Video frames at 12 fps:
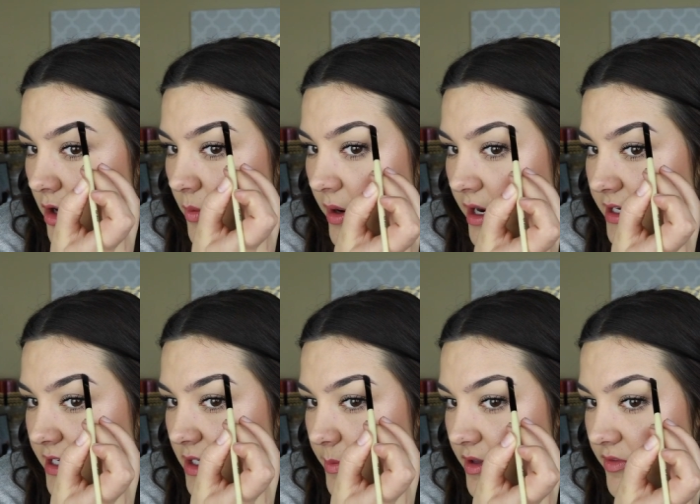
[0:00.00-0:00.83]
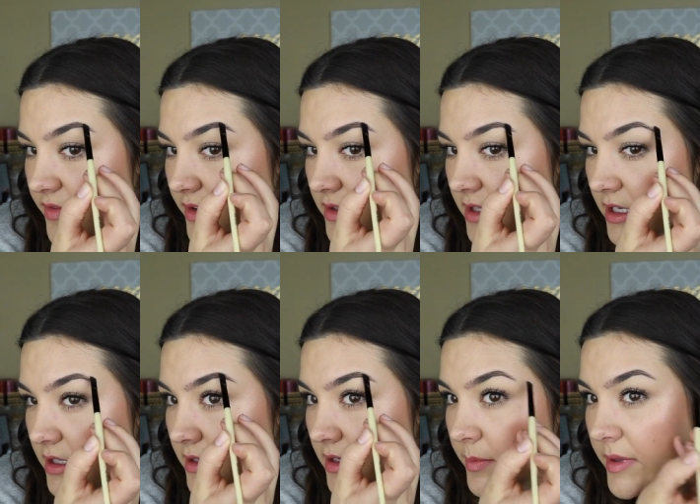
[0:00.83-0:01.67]
where I need to be filled in
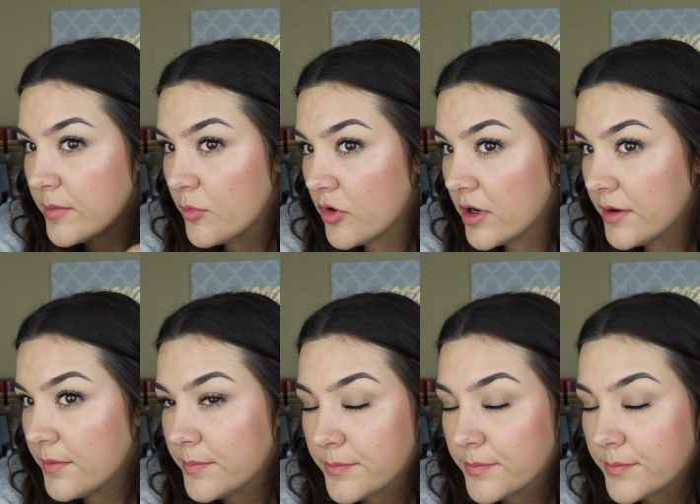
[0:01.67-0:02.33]
a little bit more.